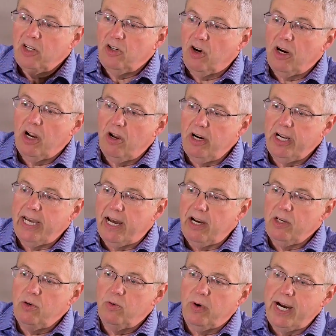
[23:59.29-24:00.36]
not only are
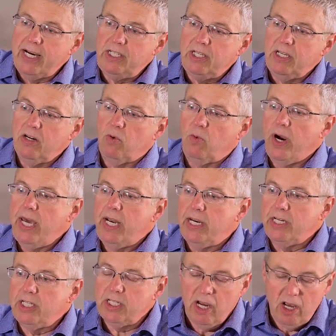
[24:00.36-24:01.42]
you raising
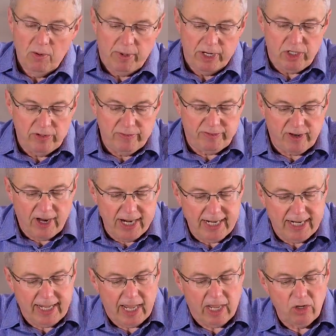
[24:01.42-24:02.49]
awareness, but you're
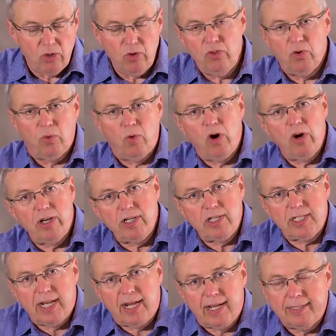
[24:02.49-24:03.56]
finding out who the
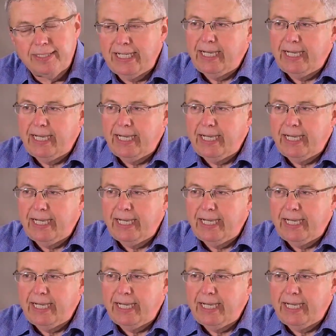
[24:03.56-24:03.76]
workers are.